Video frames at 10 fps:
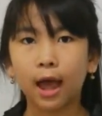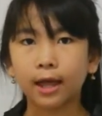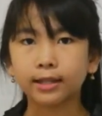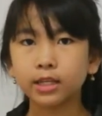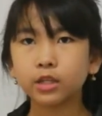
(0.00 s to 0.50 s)

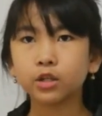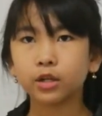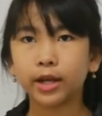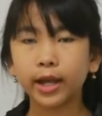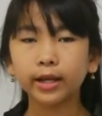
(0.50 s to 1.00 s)
I teach
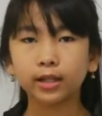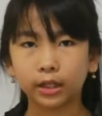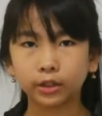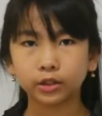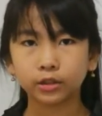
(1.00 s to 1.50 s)
her
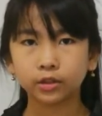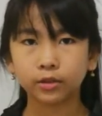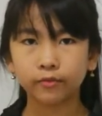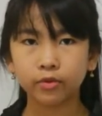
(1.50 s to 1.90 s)
English.